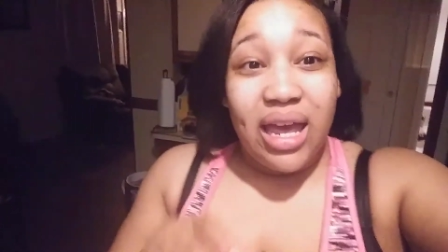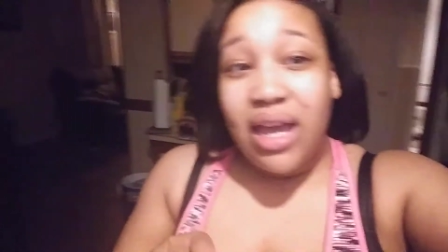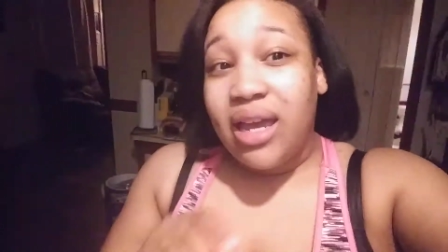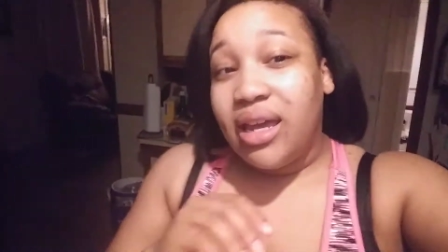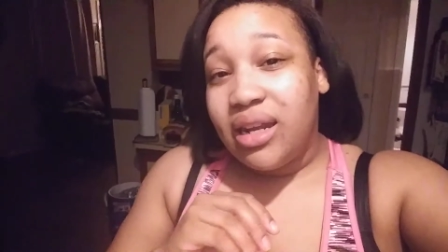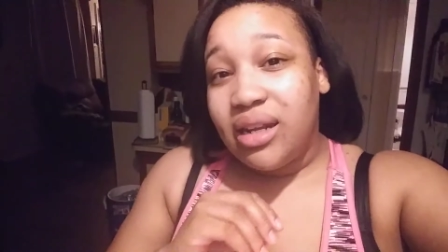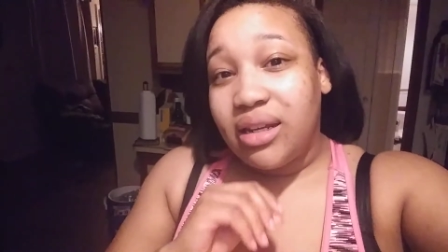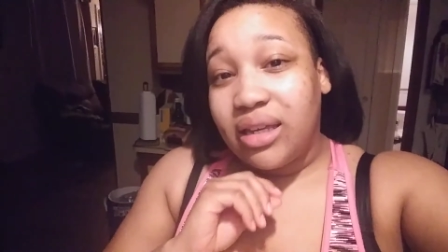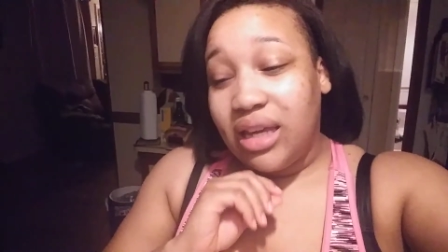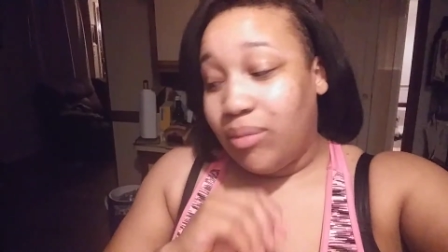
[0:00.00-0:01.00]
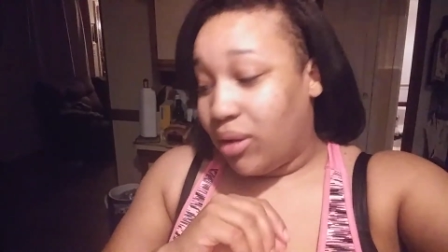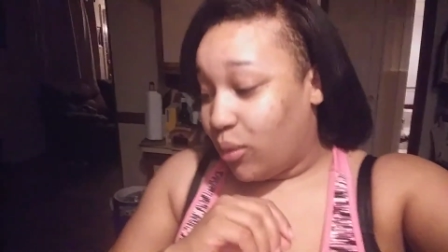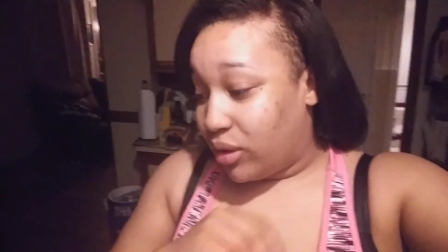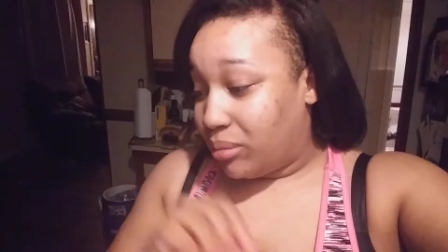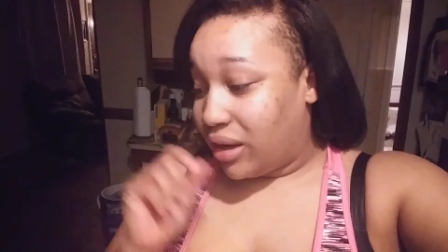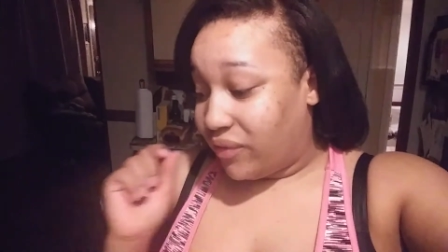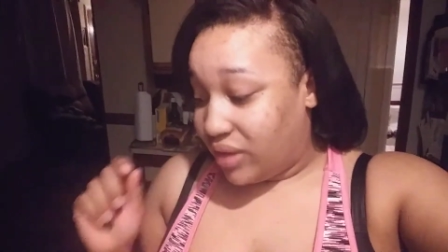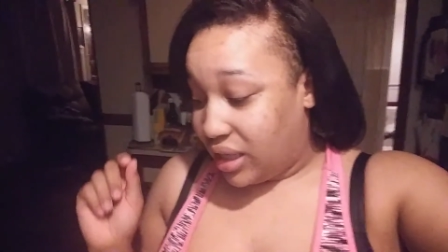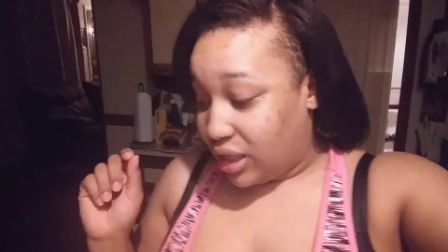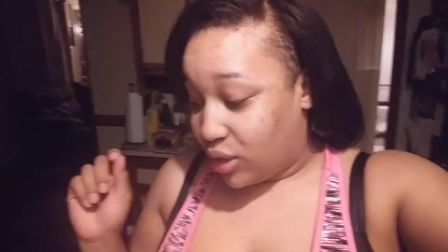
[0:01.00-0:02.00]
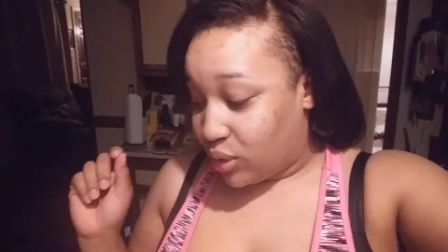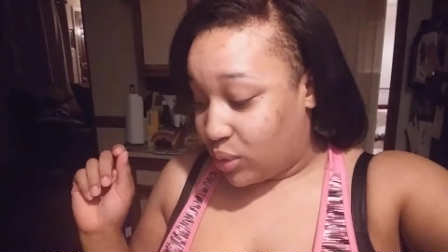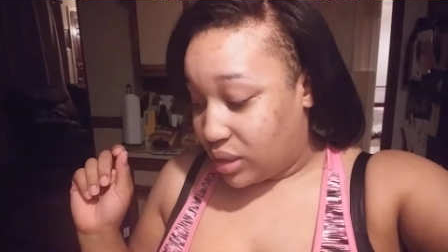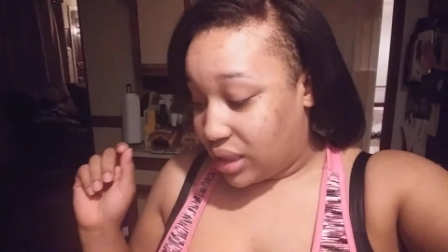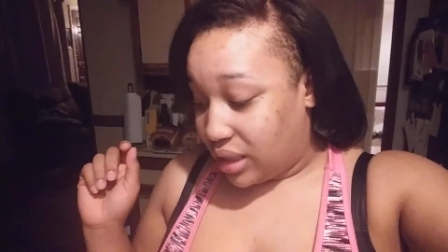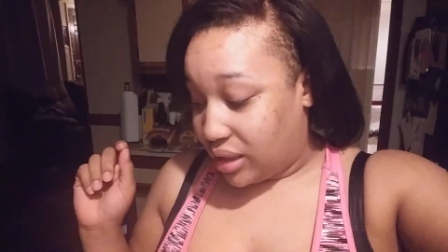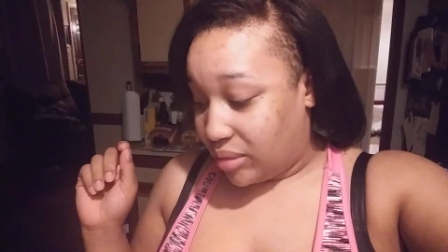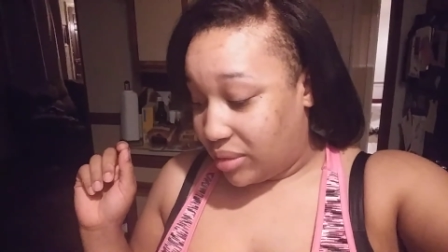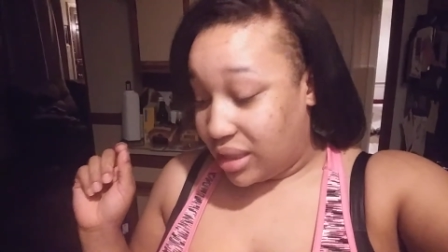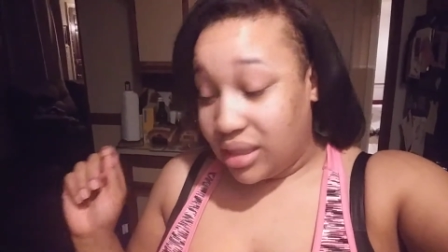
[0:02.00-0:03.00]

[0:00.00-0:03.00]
and keep up with my videos. Um,